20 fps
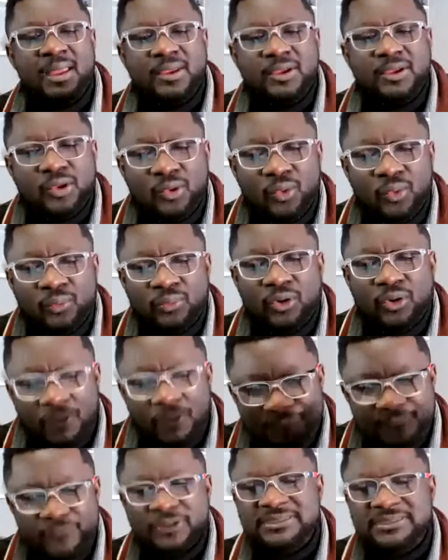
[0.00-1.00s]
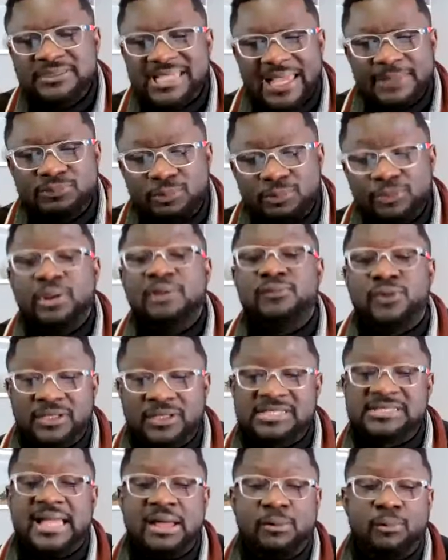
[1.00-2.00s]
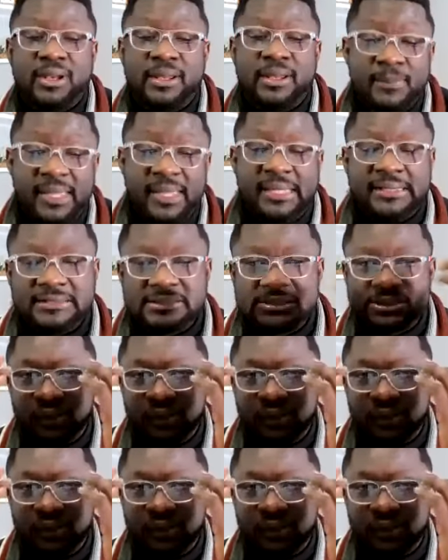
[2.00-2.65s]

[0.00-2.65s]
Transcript: oftentimes we don't even understand what it means.